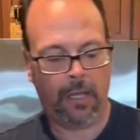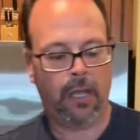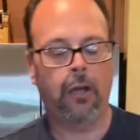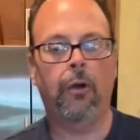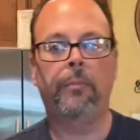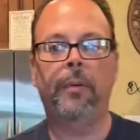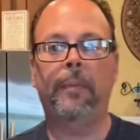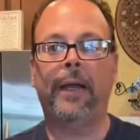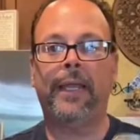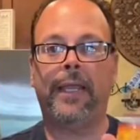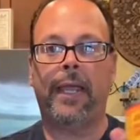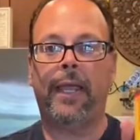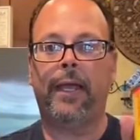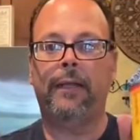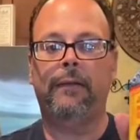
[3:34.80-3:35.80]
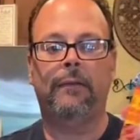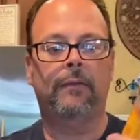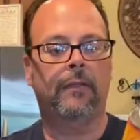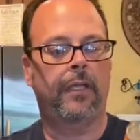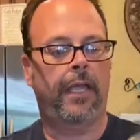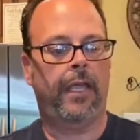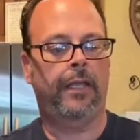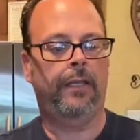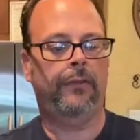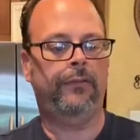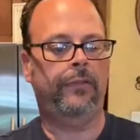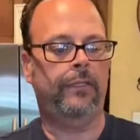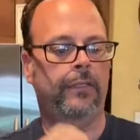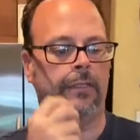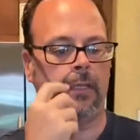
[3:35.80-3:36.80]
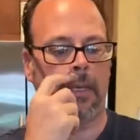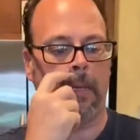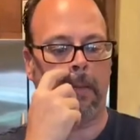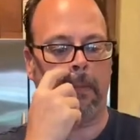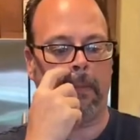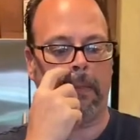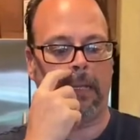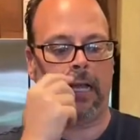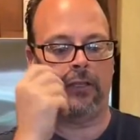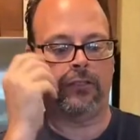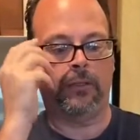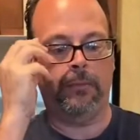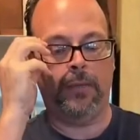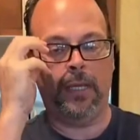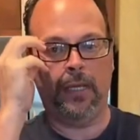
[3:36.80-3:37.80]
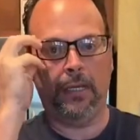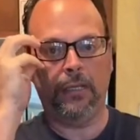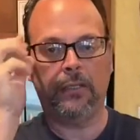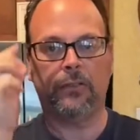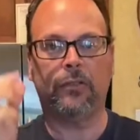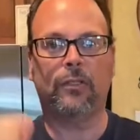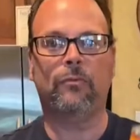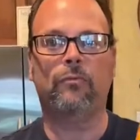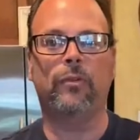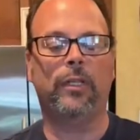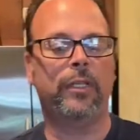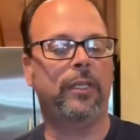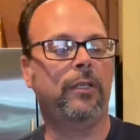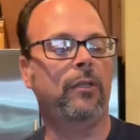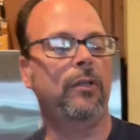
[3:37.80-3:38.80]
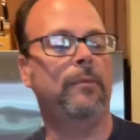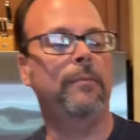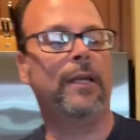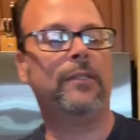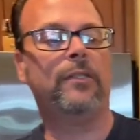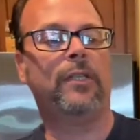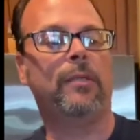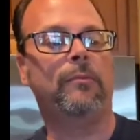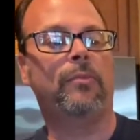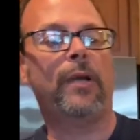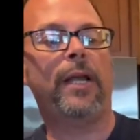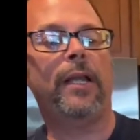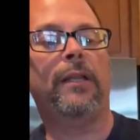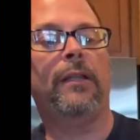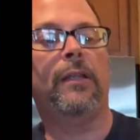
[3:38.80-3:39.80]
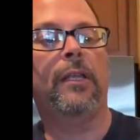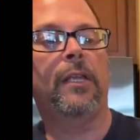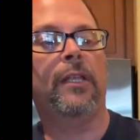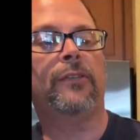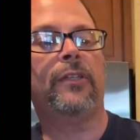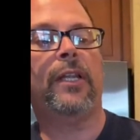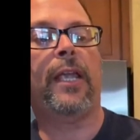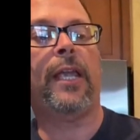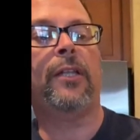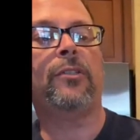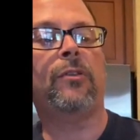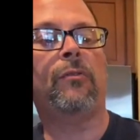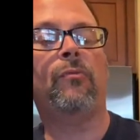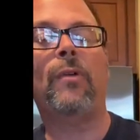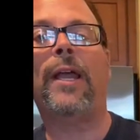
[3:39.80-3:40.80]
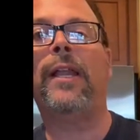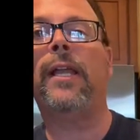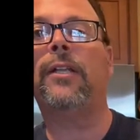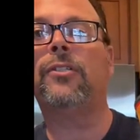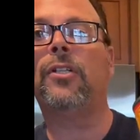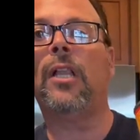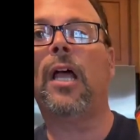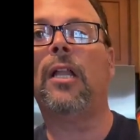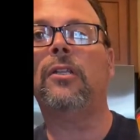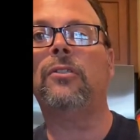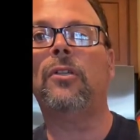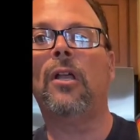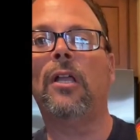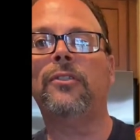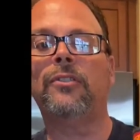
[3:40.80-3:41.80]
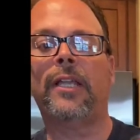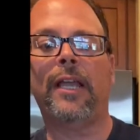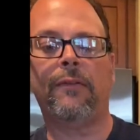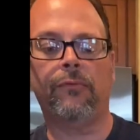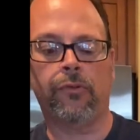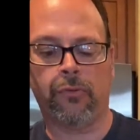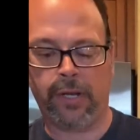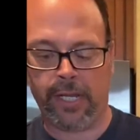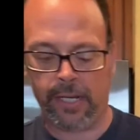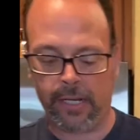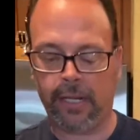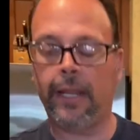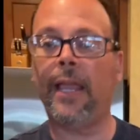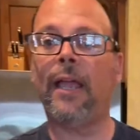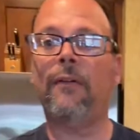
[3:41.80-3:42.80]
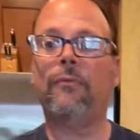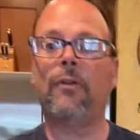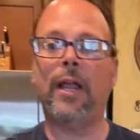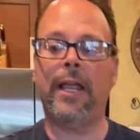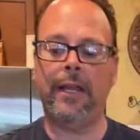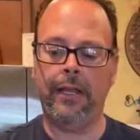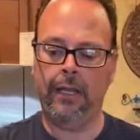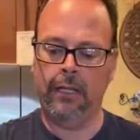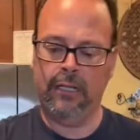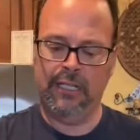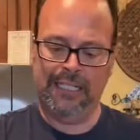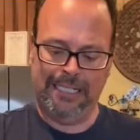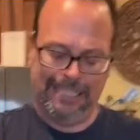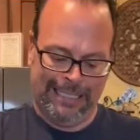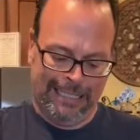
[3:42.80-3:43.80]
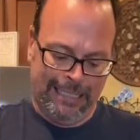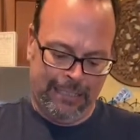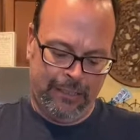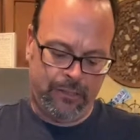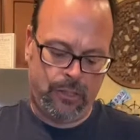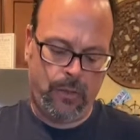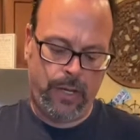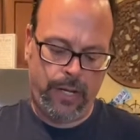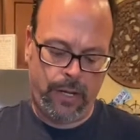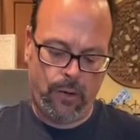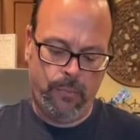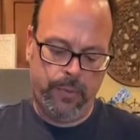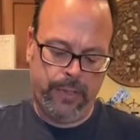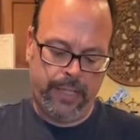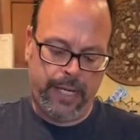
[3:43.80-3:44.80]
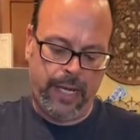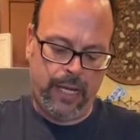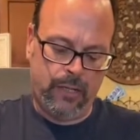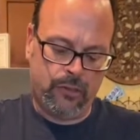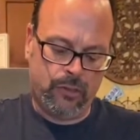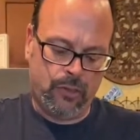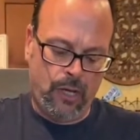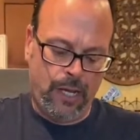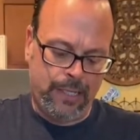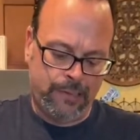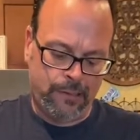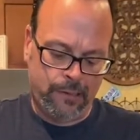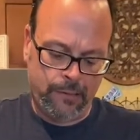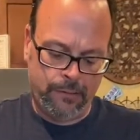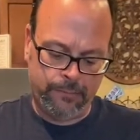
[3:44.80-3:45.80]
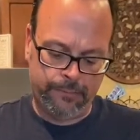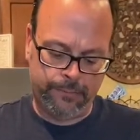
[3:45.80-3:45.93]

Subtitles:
I open my can, and this is Casa Mia. It's a really good Mexican brand. It's a red enchilada sauce. They have green and they have red. So I open the can of sauce,